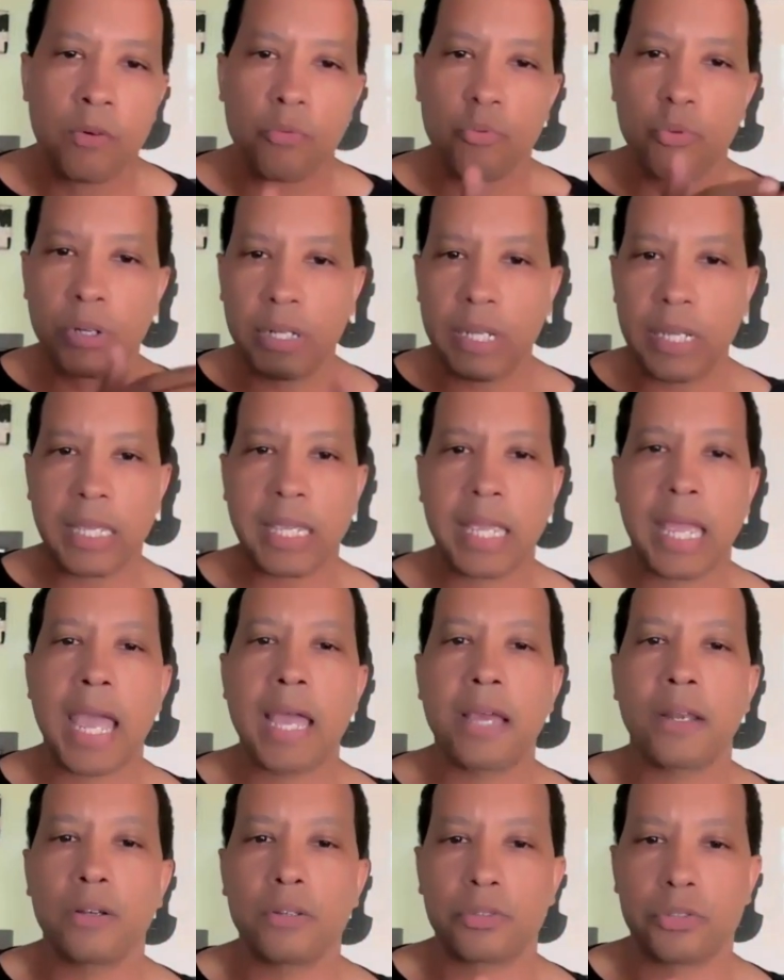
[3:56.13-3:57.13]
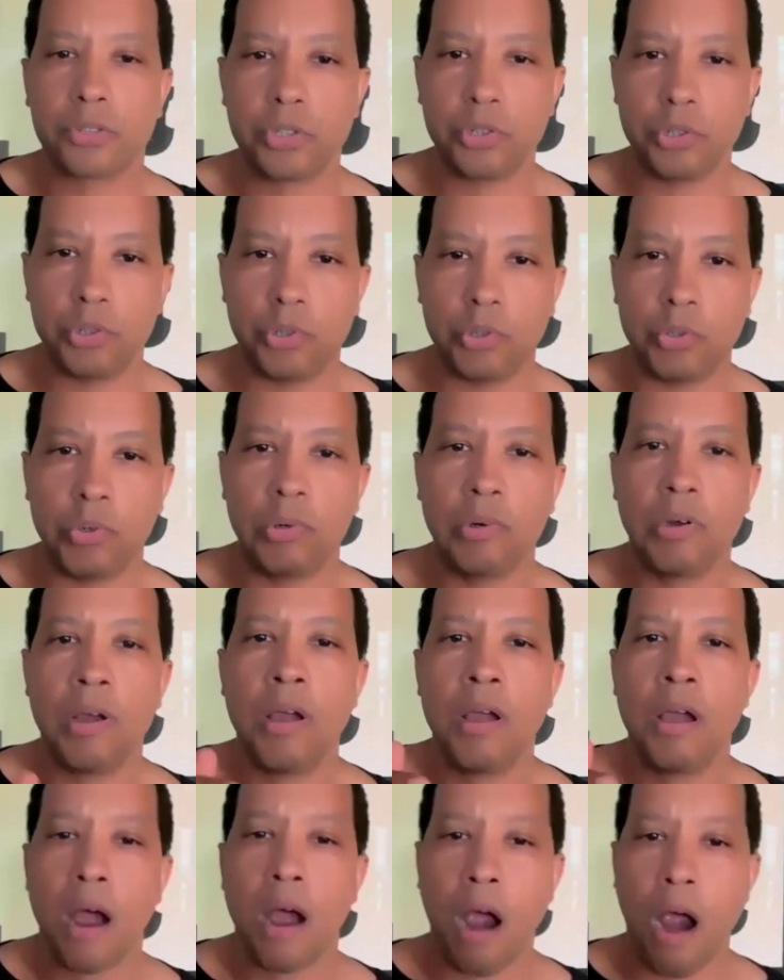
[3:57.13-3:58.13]
really cater to
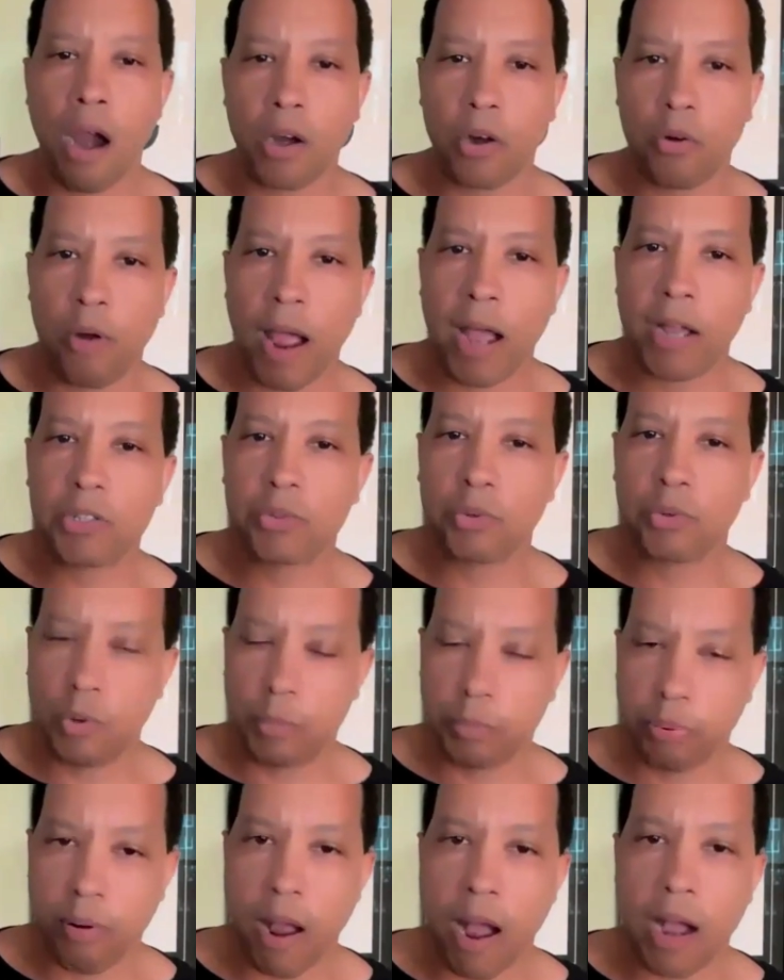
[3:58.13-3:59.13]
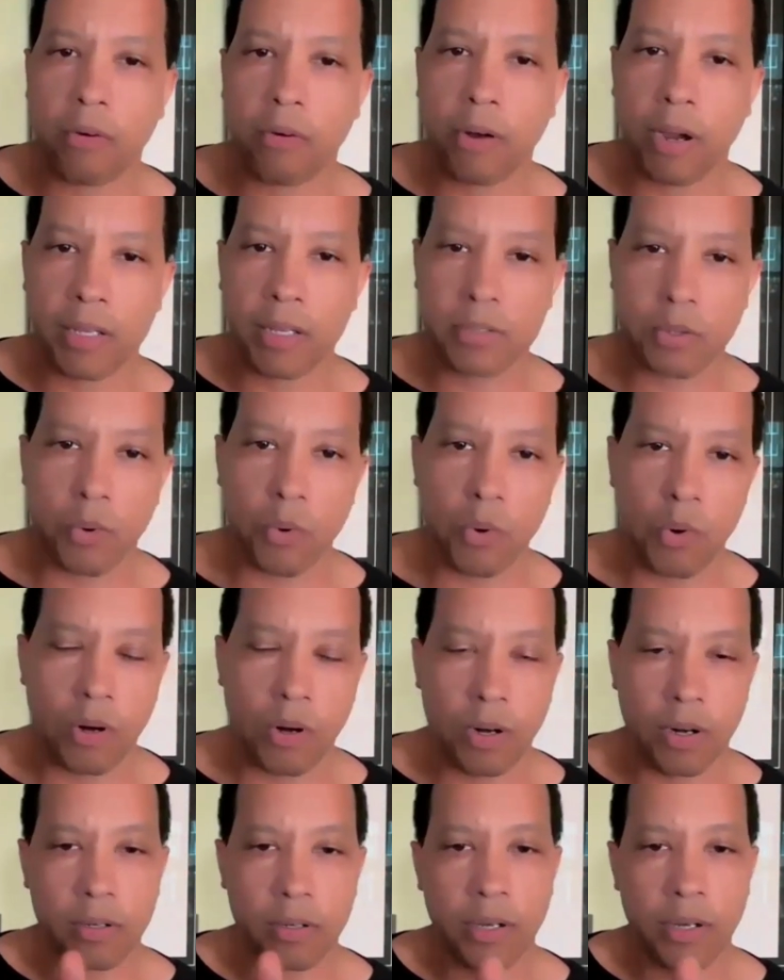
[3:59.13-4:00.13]
our gradual progress,
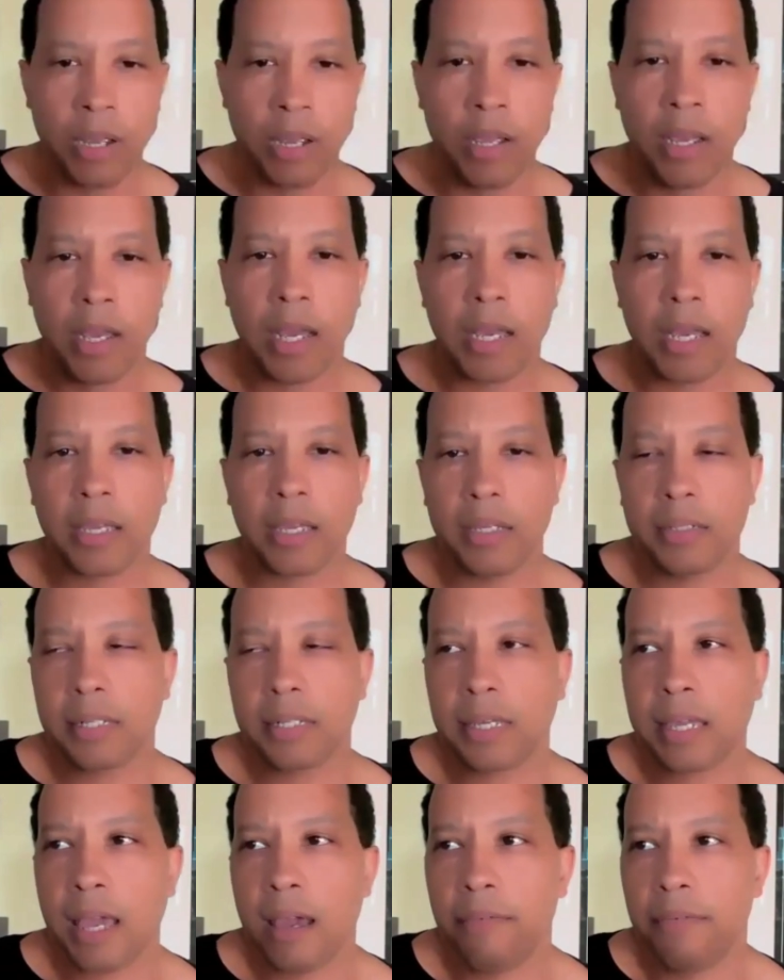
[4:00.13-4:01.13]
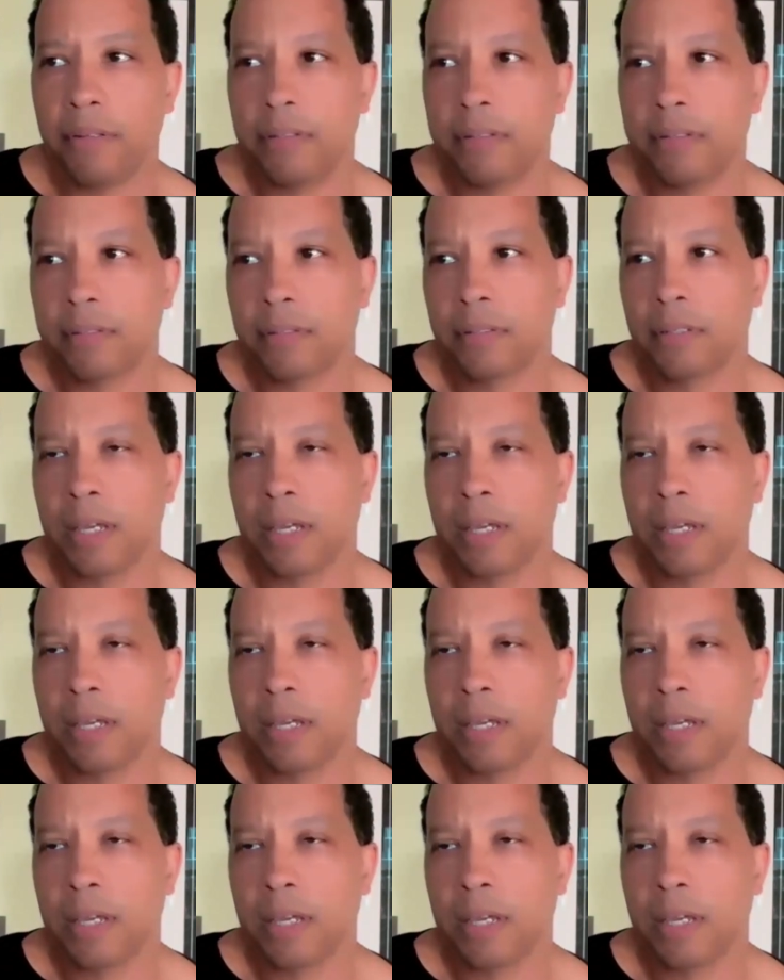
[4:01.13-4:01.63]
or again, to Kevin's